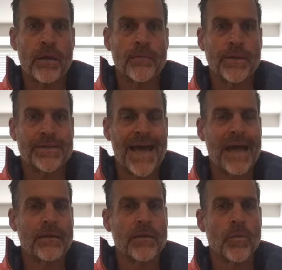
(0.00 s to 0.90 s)
them
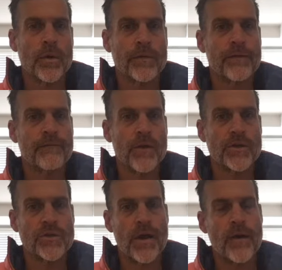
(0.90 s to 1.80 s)
exactly where the front
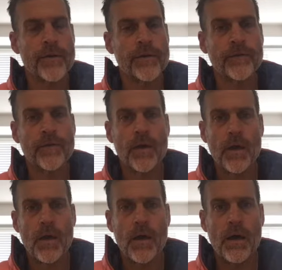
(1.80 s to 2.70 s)
shroud is.
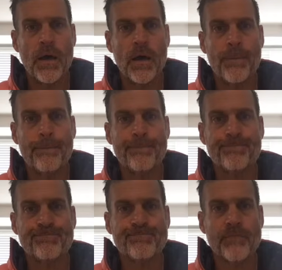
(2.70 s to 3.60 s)

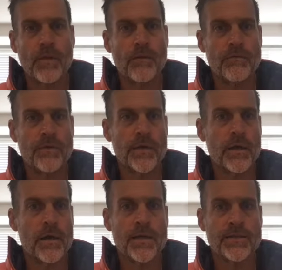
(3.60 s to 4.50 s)
You get
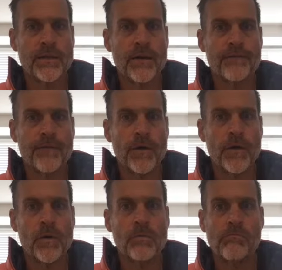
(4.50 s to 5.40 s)
a constant
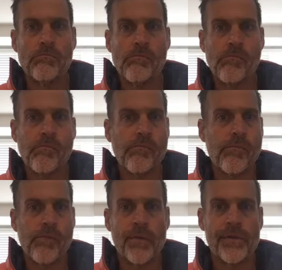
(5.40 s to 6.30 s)
airflow.
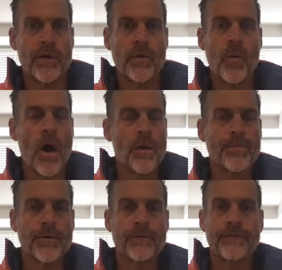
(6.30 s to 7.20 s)
They're already
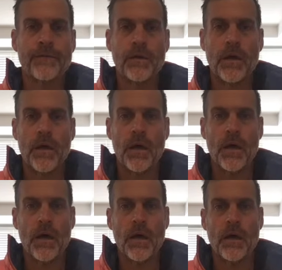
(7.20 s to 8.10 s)
waterproof.
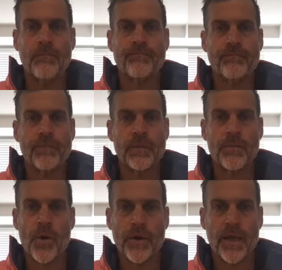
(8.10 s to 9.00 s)
The
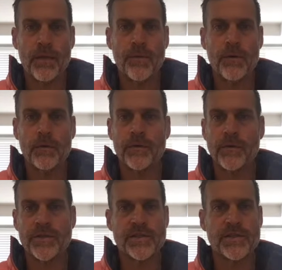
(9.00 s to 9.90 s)
motor cables are
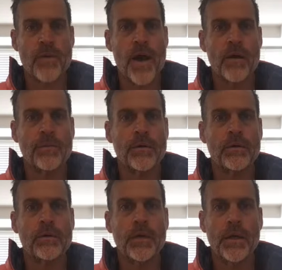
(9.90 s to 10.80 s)
just as
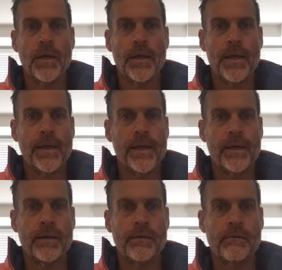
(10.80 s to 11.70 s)
routable,
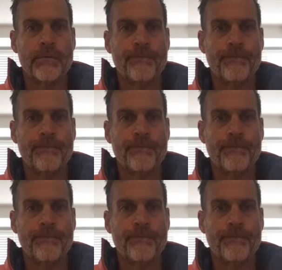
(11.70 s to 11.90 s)
and